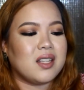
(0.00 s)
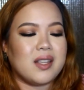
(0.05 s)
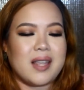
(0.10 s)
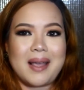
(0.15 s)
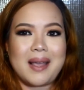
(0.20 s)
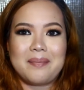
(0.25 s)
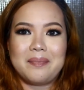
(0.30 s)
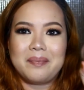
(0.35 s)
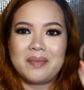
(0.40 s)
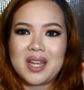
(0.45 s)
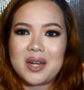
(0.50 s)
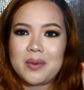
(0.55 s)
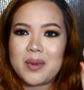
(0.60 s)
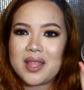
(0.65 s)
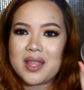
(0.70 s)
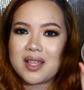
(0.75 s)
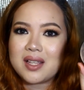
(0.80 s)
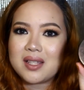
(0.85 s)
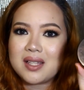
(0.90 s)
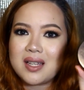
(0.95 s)
So yeah.
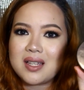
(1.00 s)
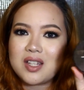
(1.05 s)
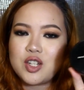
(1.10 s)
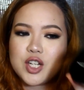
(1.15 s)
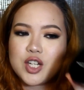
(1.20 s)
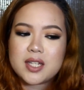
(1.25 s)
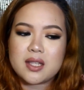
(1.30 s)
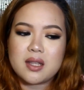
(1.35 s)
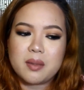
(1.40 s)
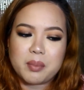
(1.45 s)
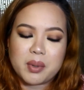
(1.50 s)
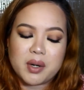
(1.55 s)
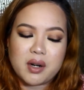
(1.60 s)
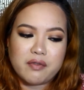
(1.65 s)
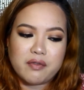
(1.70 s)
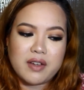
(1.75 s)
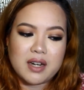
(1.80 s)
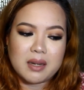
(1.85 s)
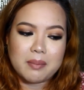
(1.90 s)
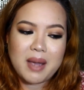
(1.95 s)
Anyway, this is just the
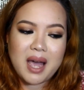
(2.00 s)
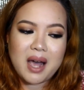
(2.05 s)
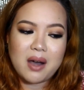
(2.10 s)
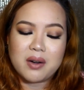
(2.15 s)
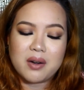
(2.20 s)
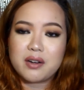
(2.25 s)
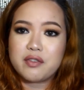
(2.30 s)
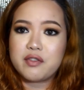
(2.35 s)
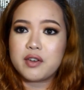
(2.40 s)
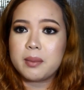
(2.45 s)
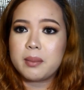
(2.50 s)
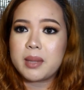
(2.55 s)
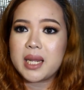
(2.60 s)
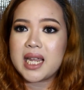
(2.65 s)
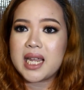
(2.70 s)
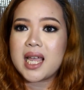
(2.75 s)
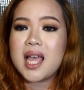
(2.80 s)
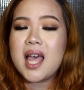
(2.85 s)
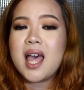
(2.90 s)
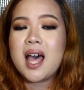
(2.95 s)
perfect powder for
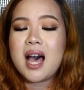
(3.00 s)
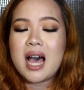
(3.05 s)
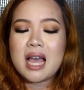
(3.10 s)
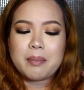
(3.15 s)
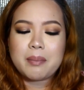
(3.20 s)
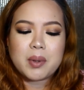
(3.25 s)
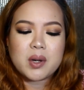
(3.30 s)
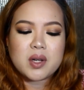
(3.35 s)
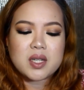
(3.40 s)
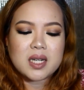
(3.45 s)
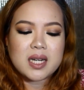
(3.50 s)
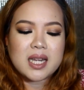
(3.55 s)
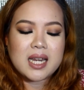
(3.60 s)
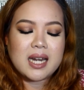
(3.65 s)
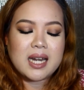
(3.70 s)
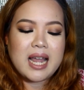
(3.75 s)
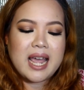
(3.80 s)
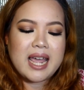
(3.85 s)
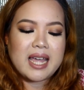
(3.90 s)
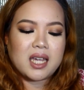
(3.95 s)
me. I
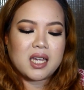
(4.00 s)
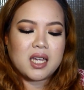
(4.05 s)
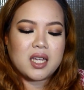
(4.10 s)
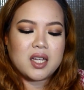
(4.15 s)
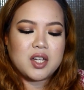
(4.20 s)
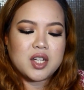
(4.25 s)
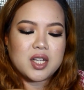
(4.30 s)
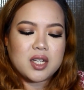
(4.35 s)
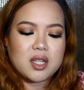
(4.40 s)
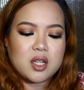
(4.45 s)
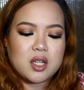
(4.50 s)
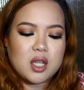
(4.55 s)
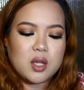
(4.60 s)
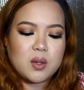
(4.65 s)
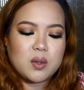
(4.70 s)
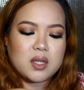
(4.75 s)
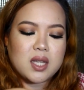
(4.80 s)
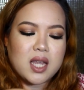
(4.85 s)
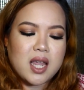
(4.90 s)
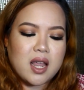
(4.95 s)
personally like just
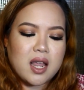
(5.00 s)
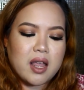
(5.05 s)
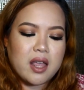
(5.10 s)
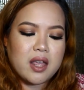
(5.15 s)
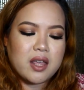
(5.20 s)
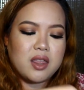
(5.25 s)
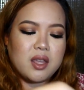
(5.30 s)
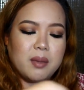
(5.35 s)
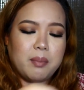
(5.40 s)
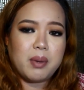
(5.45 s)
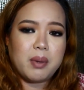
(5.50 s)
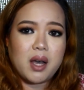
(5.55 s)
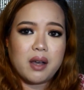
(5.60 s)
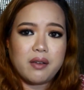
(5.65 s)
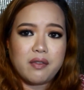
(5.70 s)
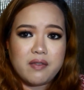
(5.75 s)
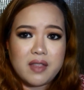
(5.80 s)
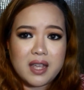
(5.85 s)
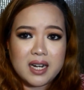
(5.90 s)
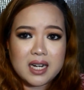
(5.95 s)
using the
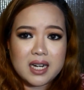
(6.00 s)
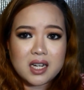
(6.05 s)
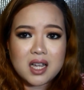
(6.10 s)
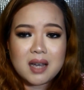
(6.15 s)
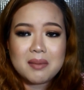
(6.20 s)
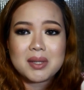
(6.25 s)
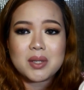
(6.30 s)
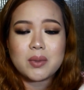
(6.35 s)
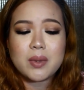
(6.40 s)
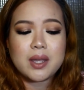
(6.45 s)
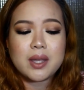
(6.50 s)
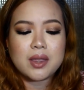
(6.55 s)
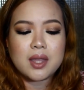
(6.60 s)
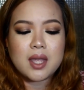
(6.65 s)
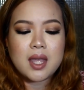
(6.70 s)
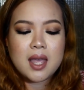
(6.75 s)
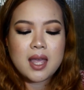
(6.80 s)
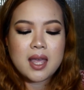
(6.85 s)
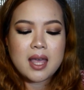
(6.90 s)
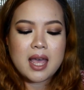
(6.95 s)
puff that it comes with
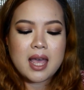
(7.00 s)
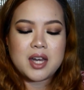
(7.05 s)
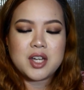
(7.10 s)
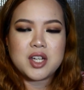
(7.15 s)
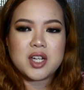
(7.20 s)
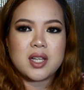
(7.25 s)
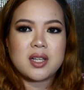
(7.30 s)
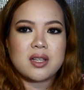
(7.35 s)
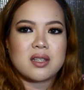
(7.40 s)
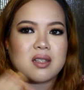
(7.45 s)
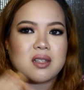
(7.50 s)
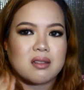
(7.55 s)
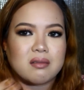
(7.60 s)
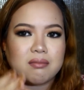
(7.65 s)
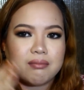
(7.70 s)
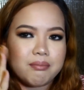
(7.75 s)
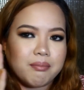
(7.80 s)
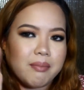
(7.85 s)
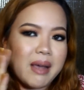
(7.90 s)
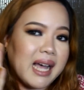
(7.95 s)
and just
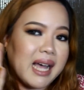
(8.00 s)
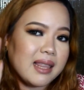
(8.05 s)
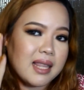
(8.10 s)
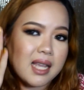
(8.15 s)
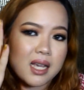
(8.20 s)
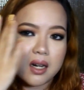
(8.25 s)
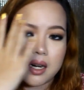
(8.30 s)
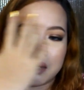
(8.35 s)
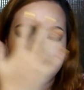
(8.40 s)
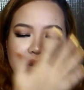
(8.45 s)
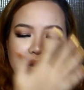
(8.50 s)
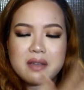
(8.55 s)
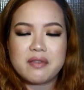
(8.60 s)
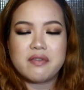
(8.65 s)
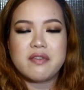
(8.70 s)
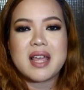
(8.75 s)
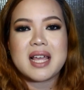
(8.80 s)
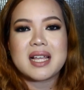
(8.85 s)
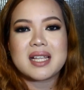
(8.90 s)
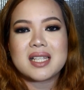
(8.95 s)
pat that on my
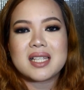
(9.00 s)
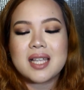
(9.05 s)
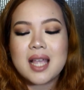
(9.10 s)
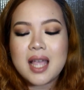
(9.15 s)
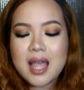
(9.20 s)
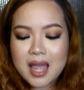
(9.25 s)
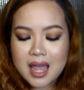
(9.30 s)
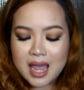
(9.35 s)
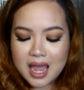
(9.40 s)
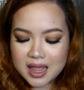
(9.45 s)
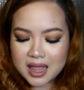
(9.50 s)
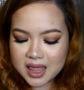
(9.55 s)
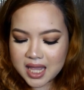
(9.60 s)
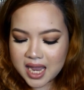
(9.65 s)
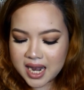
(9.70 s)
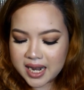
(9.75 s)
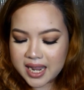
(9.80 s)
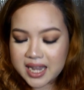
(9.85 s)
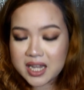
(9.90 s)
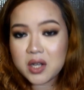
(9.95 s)
face.
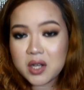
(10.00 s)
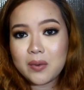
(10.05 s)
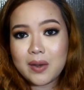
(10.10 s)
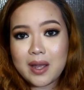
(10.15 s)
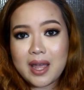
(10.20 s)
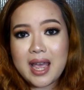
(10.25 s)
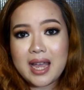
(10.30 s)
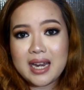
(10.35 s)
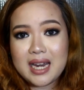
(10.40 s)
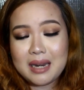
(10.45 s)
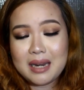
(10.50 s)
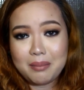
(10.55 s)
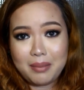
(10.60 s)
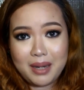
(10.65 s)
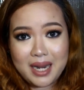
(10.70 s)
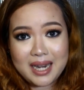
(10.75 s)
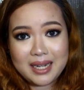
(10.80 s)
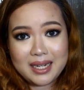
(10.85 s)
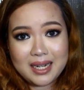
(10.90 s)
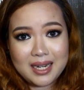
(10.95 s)
And then I go ahead and
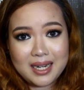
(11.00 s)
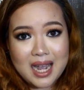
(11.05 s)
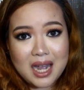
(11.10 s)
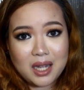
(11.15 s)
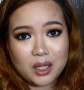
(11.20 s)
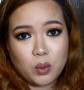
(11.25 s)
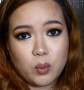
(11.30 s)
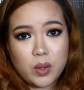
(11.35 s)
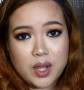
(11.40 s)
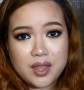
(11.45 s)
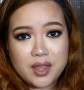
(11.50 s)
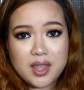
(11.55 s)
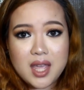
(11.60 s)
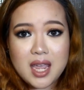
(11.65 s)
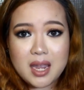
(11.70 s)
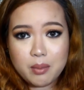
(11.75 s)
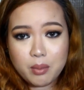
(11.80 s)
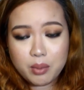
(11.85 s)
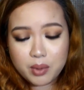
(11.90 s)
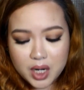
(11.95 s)
blend it out with
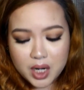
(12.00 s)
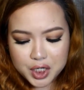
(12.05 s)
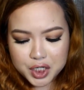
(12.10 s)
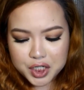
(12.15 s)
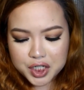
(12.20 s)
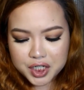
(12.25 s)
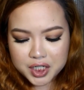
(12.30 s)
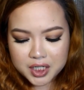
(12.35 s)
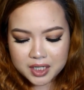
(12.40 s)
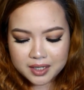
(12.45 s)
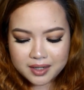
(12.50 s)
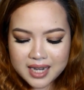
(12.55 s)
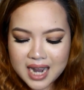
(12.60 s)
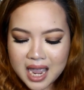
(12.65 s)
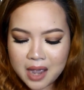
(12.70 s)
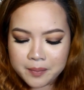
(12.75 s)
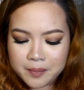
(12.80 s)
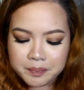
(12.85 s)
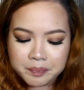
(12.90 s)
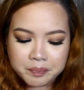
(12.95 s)
a brush.
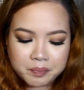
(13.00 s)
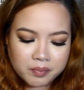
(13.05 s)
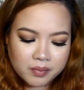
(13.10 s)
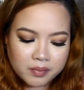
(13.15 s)
Now,